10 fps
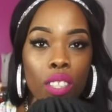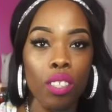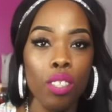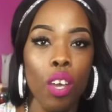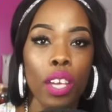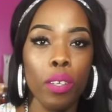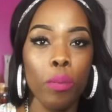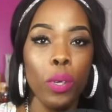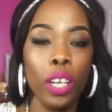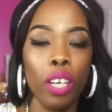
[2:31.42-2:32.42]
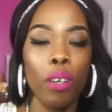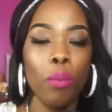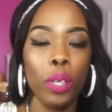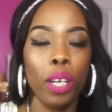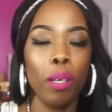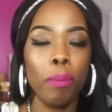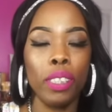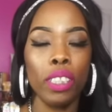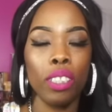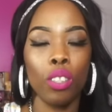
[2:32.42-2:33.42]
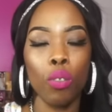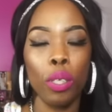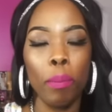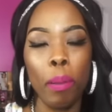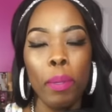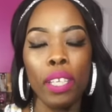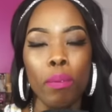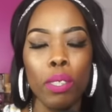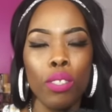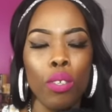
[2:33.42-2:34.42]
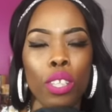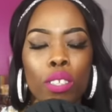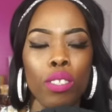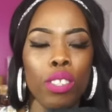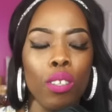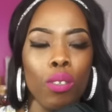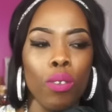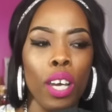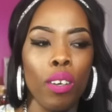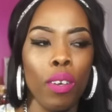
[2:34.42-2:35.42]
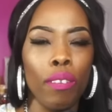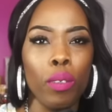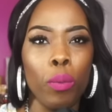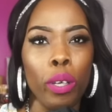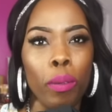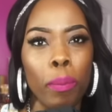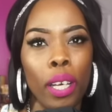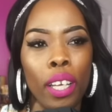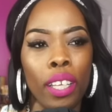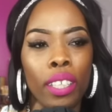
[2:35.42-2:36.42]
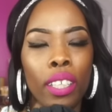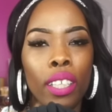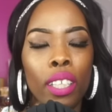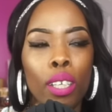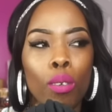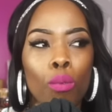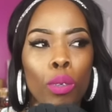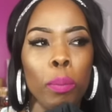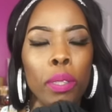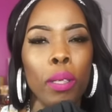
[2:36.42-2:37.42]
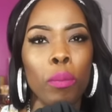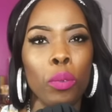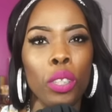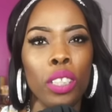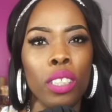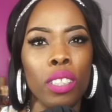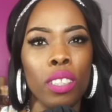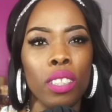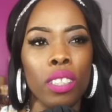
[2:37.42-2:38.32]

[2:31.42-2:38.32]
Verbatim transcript: so I can wear when I'm just doing my makeup tutorial, so I don't have to wear my ripped up one.